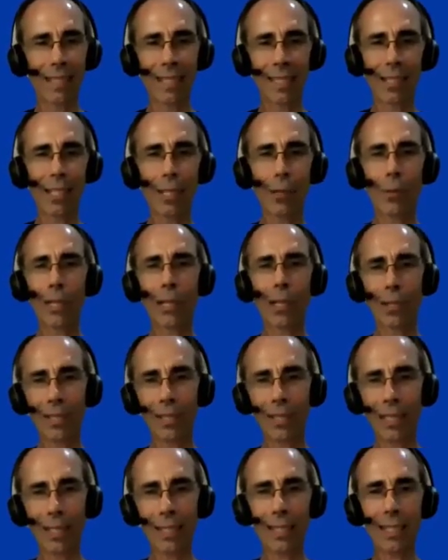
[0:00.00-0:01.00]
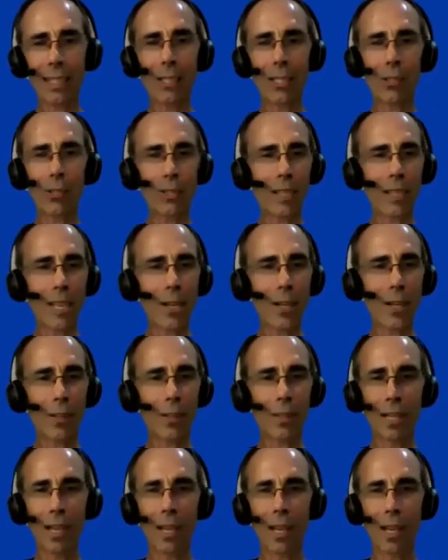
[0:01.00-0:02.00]
Here we are 60 years
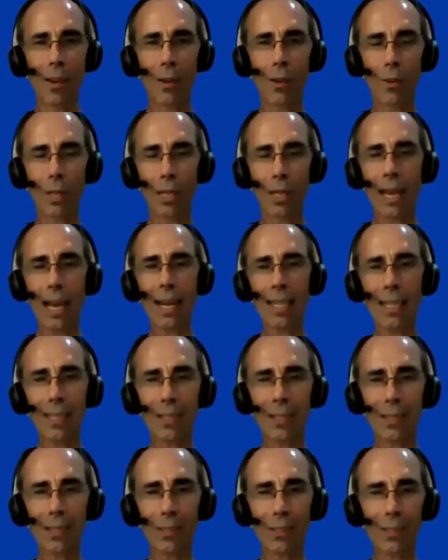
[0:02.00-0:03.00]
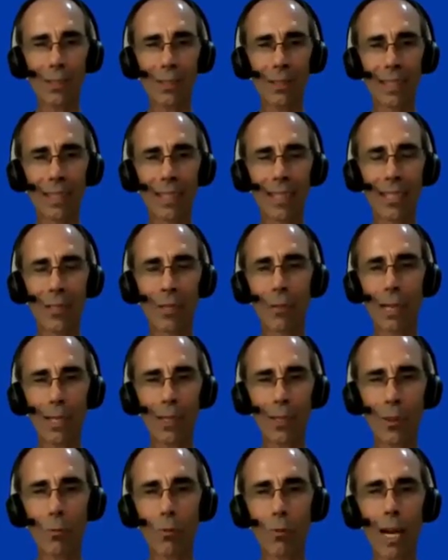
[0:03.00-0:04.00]
later, and the actor and
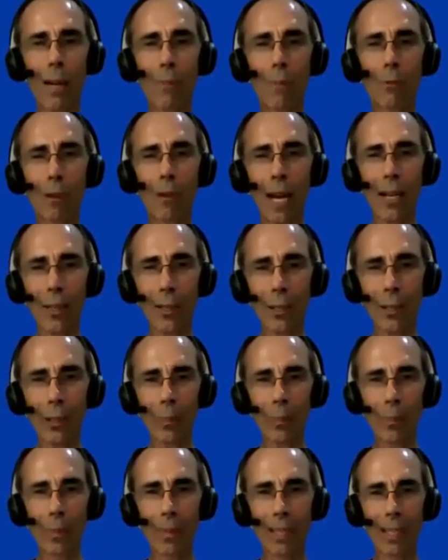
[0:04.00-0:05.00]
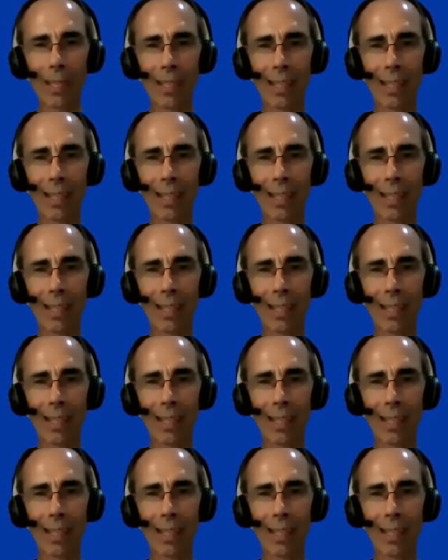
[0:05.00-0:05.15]
director Rob Reiner